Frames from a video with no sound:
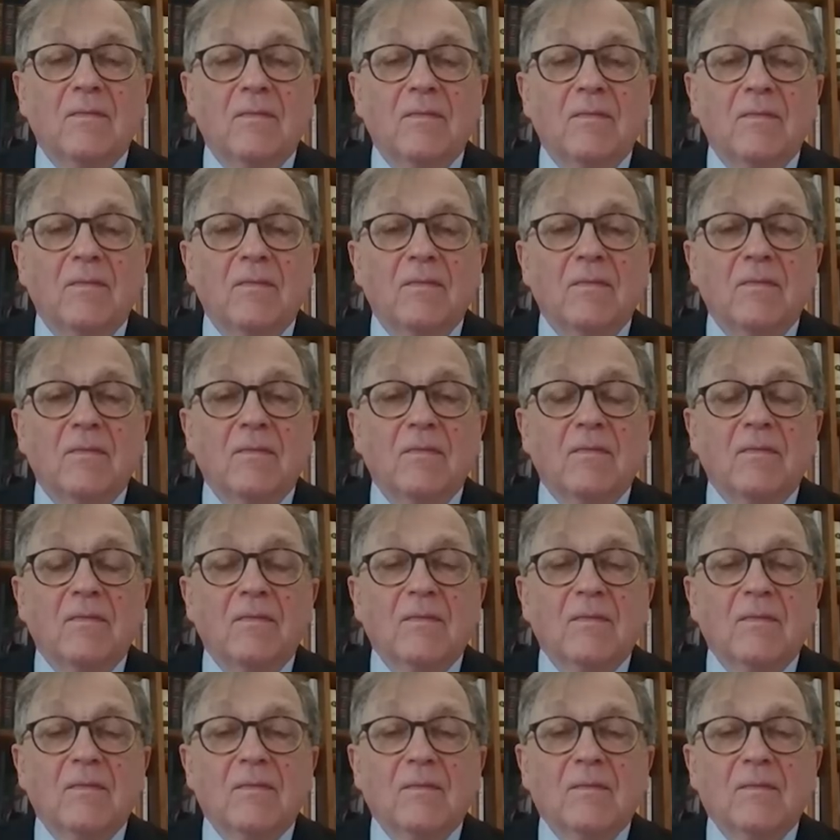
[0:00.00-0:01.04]

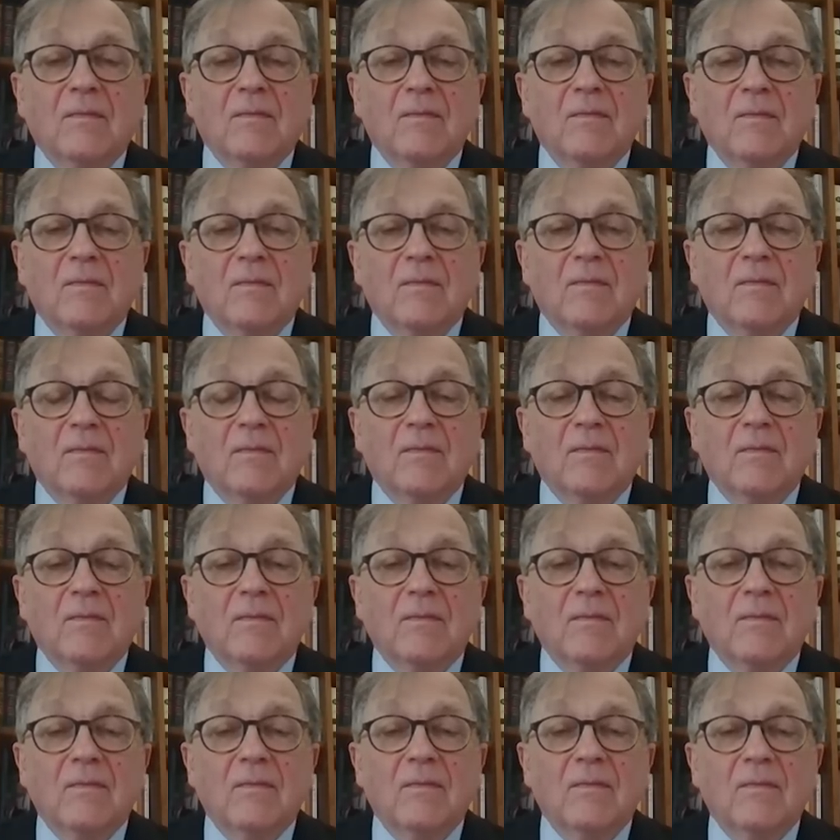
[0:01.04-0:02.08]

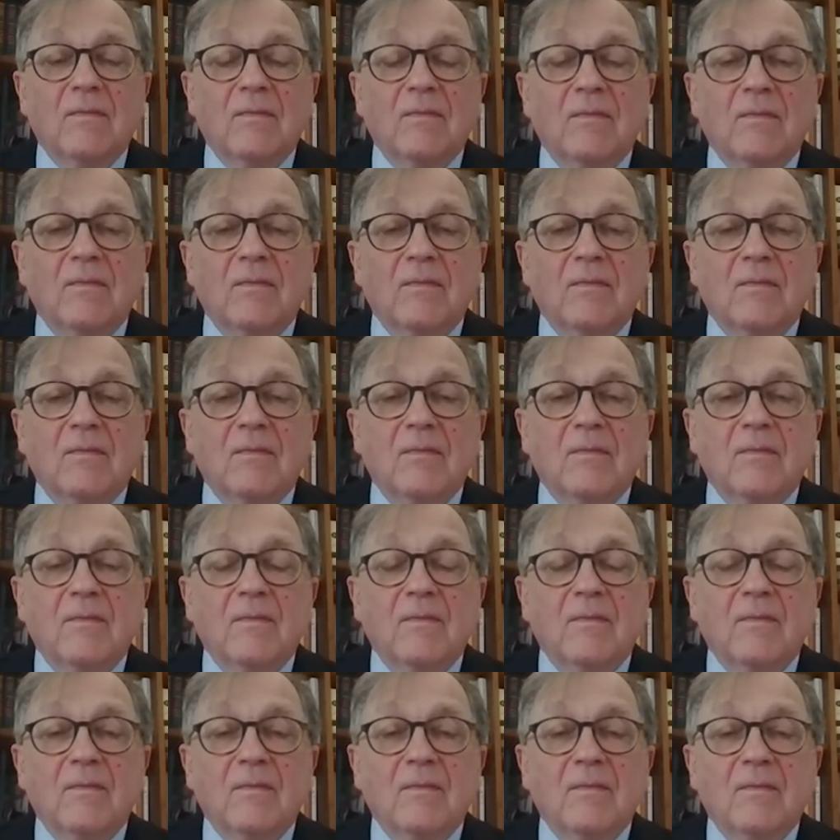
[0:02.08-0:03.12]

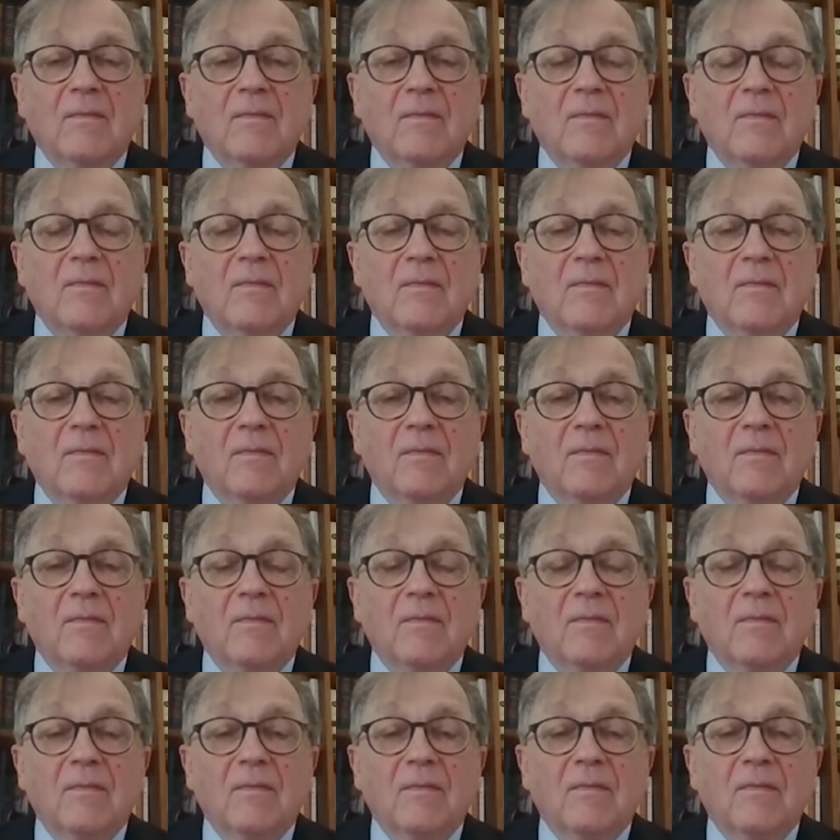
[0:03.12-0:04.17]

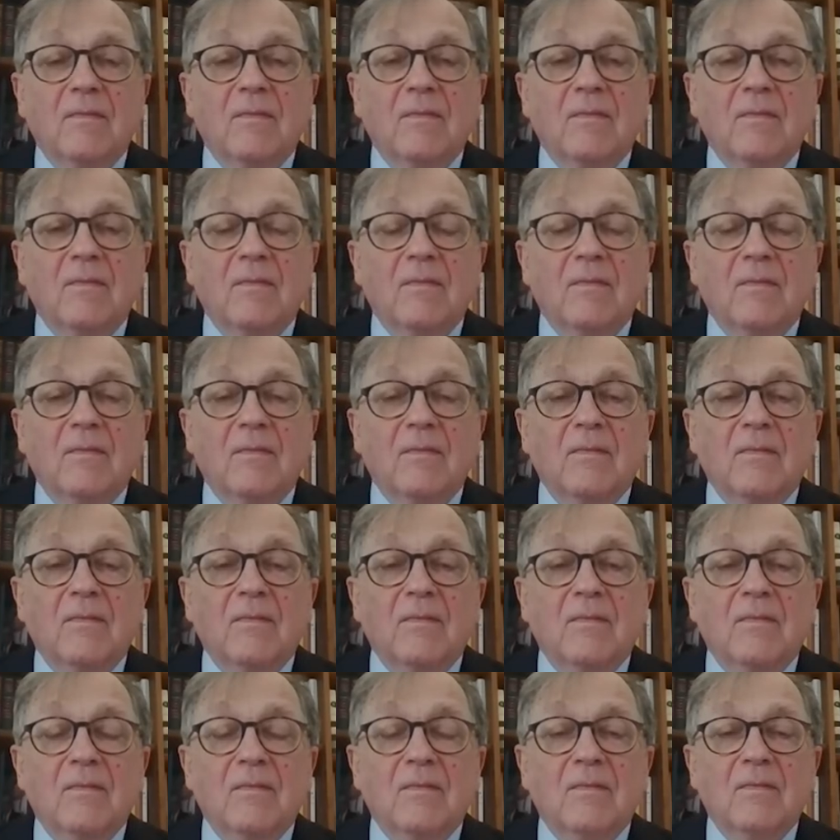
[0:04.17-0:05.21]

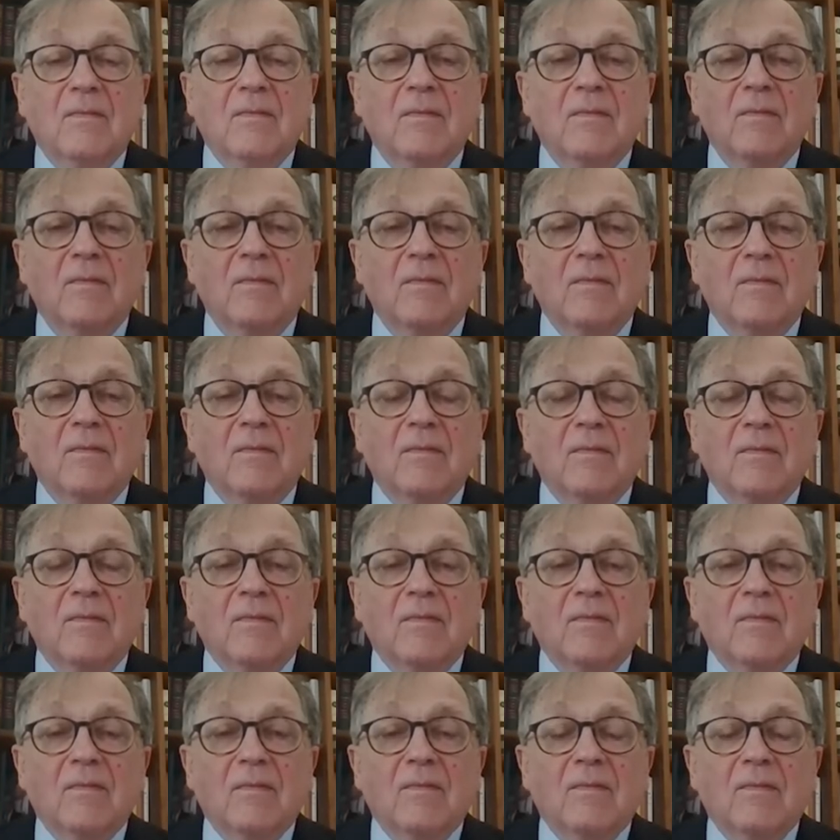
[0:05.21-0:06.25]

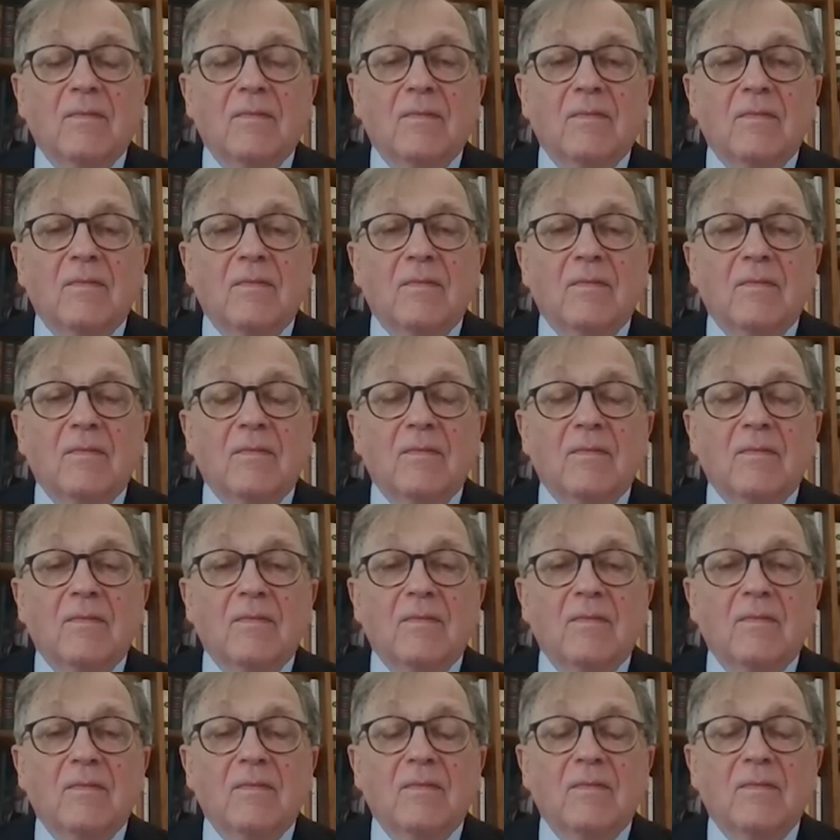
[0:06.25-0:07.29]

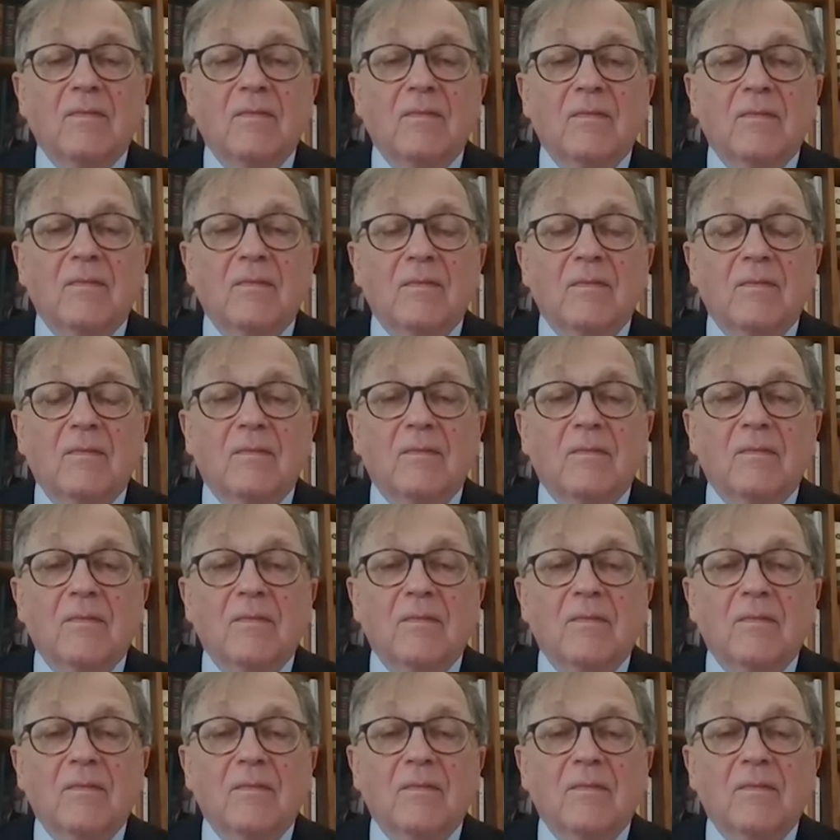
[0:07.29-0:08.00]
The person shown says nothing.